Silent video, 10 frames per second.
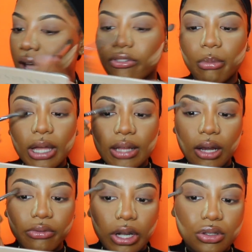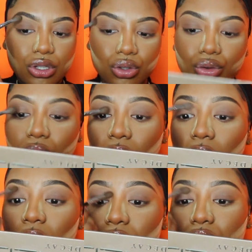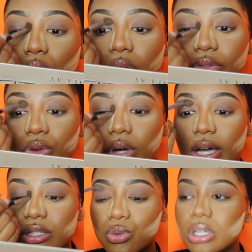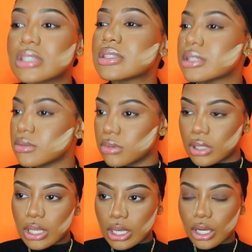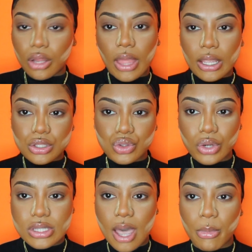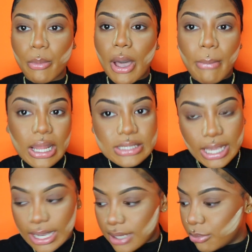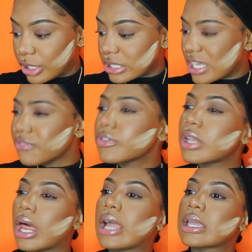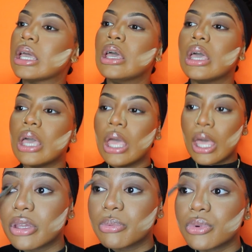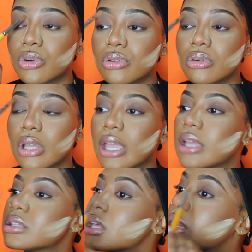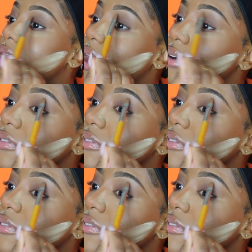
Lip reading: having my dad around soon. So if you guys want to hear like a story time about my dad, because I feel like people, and to let